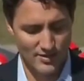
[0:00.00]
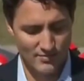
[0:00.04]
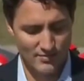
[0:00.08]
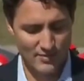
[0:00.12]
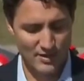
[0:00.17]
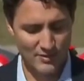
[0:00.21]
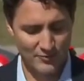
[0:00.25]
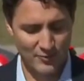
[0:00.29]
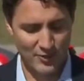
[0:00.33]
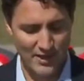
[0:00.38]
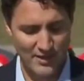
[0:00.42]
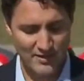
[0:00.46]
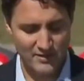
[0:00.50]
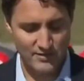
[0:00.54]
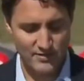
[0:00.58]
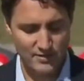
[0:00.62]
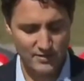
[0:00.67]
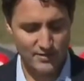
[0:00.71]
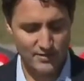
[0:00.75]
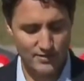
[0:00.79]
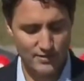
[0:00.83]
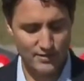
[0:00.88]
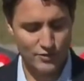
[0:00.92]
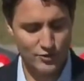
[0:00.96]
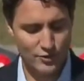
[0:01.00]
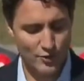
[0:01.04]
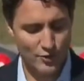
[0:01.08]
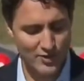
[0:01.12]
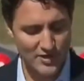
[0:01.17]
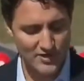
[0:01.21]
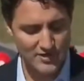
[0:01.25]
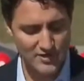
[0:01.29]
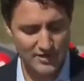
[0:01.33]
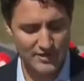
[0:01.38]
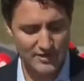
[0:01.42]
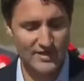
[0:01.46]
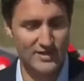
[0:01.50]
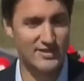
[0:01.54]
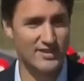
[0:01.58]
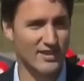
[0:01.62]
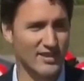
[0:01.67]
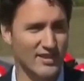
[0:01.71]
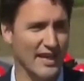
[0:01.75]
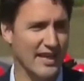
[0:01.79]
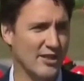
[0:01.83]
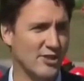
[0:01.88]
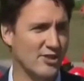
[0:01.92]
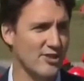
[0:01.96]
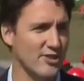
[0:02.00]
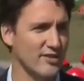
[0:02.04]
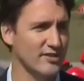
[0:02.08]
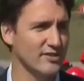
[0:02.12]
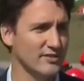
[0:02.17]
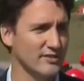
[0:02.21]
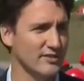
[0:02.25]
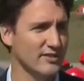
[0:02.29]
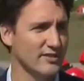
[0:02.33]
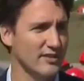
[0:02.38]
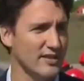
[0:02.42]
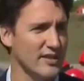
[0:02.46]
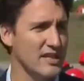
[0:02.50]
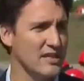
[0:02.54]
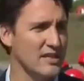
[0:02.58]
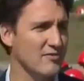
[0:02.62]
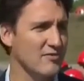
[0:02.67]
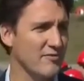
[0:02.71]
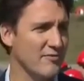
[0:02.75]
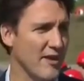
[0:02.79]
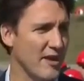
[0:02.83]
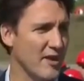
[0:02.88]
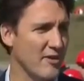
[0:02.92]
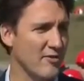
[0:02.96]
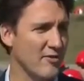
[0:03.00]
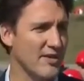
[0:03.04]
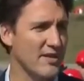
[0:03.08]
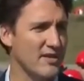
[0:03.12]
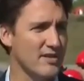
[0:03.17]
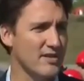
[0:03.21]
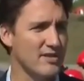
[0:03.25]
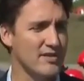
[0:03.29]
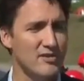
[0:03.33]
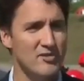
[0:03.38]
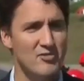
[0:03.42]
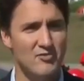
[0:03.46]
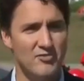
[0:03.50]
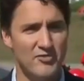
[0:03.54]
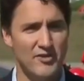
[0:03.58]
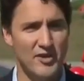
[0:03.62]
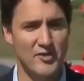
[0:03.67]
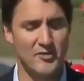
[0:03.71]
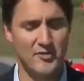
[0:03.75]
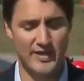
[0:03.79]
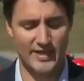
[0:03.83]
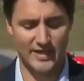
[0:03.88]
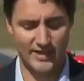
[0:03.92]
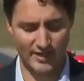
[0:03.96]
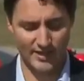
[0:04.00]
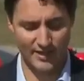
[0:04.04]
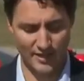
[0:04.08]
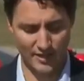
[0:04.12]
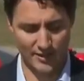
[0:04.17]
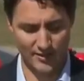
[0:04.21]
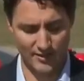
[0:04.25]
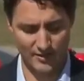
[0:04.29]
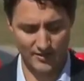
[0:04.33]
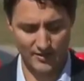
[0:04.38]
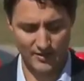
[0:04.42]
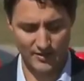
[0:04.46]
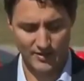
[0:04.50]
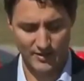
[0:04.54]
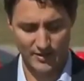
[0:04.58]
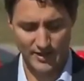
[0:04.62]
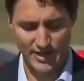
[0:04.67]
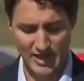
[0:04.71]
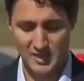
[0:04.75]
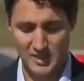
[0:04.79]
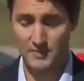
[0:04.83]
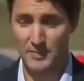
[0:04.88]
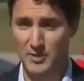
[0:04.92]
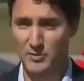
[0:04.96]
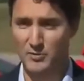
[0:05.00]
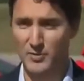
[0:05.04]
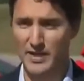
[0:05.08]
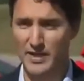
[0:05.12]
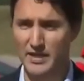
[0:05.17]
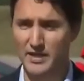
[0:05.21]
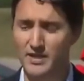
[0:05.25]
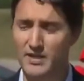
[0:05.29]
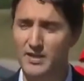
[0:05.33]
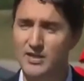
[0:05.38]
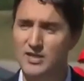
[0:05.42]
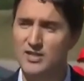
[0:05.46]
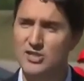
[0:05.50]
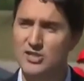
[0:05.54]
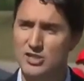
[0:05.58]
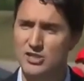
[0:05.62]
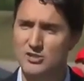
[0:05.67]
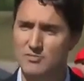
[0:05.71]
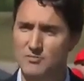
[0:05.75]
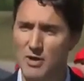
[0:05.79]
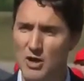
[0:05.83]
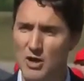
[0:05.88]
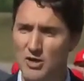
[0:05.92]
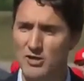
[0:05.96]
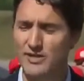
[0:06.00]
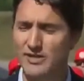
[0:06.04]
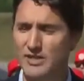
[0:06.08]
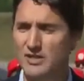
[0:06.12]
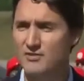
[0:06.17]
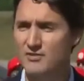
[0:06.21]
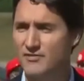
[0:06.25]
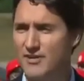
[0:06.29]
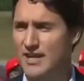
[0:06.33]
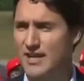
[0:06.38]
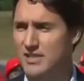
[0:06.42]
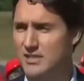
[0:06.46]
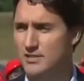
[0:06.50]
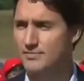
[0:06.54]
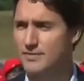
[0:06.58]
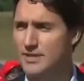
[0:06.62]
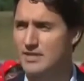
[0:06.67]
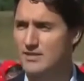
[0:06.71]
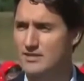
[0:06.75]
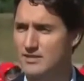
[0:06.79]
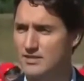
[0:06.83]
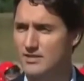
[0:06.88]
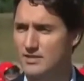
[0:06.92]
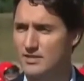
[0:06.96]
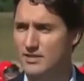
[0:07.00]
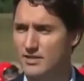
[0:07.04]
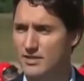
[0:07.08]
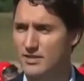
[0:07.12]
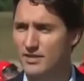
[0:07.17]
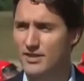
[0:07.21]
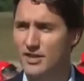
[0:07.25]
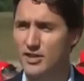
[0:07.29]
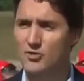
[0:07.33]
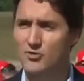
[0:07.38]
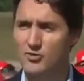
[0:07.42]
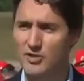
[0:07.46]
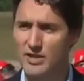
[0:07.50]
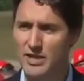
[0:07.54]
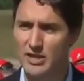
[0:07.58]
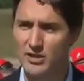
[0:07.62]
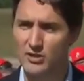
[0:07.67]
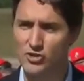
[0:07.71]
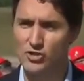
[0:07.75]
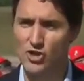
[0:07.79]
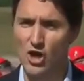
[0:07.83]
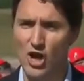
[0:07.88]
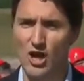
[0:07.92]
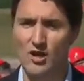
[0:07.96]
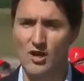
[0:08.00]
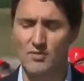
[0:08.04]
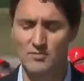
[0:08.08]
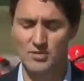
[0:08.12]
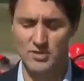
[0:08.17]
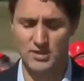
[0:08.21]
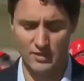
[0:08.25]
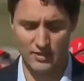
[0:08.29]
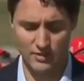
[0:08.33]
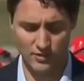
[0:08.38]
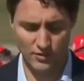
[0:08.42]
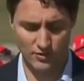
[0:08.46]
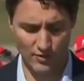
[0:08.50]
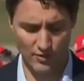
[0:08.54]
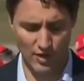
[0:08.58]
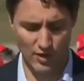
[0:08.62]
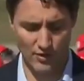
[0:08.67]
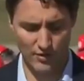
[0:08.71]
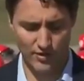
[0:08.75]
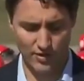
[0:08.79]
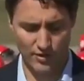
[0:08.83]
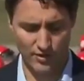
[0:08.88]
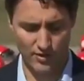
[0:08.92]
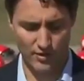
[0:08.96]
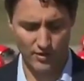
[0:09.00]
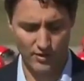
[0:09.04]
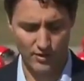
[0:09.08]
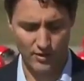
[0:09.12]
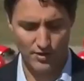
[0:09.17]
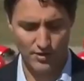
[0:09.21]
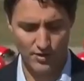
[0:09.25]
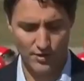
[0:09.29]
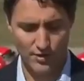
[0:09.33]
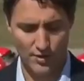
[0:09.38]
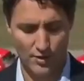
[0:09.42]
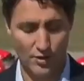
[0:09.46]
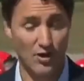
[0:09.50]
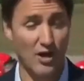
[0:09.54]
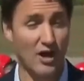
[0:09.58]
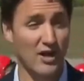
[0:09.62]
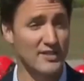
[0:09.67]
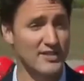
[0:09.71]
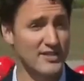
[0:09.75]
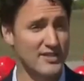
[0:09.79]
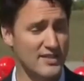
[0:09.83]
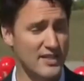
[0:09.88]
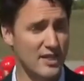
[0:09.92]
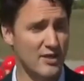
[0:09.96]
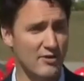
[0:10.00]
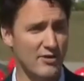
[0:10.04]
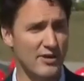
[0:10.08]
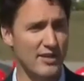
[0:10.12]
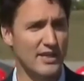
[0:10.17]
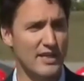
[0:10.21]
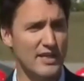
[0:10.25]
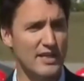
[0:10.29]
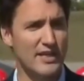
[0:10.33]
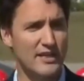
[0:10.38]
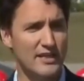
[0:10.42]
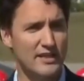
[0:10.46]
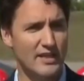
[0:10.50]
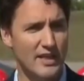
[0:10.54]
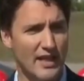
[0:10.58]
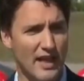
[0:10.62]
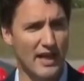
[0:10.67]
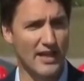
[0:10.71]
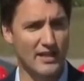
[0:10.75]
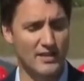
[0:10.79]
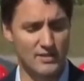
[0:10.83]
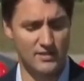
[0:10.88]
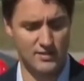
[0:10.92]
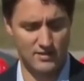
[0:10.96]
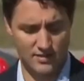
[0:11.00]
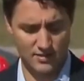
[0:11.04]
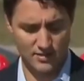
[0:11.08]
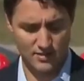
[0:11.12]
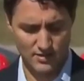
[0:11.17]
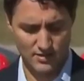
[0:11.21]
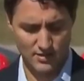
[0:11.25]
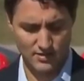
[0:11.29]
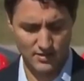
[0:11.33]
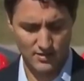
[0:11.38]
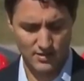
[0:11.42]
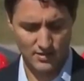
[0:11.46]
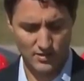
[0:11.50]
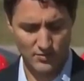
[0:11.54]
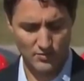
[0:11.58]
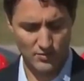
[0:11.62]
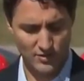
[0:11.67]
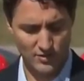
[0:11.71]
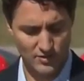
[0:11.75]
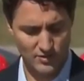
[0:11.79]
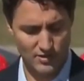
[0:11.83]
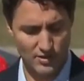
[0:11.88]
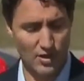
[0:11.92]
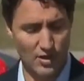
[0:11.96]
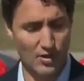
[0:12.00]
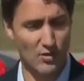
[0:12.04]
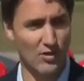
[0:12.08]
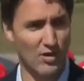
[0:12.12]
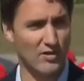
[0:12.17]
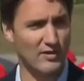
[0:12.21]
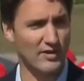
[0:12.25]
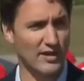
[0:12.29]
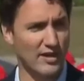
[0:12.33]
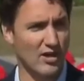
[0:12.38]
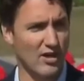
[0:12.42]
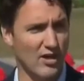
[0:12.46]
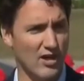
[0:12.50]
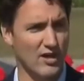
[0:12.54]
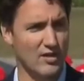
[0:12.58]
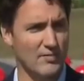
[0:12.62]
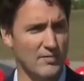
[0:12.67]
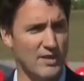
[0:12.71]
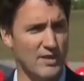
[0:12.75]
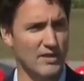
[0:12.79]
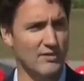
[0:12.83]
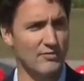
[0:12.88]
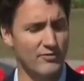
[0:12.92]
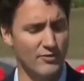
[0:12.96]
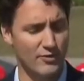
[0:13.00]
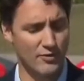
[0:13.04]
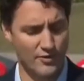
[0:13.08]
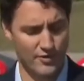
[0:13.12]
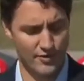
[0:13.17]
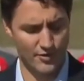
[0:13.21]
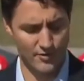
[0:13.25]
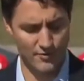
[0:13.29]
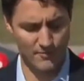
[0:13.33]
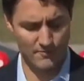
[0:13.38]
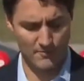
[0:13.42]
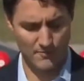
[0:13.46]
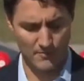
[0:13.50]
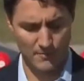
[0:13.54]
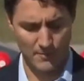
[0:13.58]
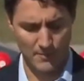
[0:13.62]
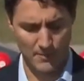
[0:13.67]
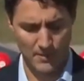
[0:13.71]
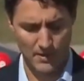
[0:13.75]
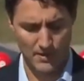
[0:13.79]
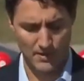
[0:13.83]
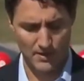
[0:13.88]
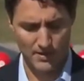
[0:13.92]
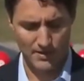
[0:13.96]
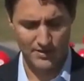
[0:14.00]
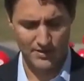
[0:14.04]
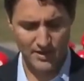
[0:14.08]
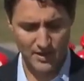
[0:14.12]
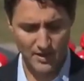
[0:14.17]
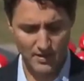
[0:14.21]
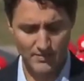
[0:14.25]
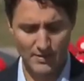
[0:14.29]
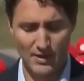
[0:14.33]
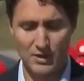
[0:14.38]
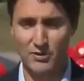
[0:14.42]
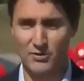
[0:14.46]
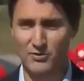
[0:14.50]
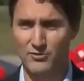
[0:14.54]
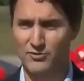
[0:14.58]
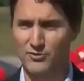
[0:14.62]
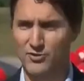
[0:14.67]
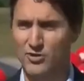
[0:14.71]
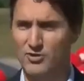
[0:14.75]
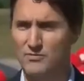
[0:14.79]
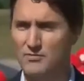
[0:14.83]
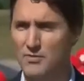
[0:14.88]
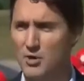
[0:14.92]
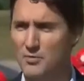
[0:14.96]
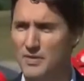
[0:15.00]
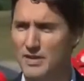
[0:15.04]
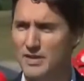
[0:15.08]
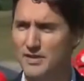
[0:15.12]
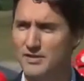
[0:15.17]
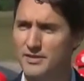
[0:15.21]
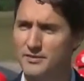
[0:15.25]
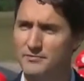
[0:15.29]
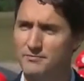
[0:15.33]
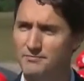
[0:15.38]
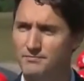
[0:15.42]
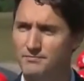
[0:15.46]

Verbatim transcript: My friends, the choice in this election is very, very clear. It's between smart investments that create jobs and growth or austerity and cuts that will slow our economy further. Think about it for a moment.